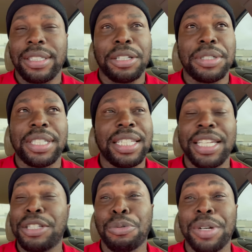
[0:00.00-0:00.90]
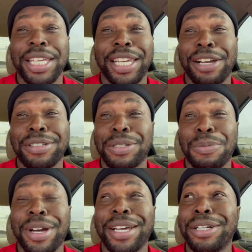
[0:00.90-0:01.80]
So she did 20 years as
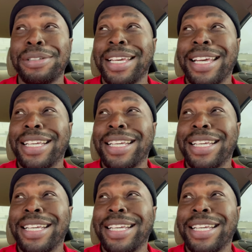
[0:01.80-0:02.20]
well.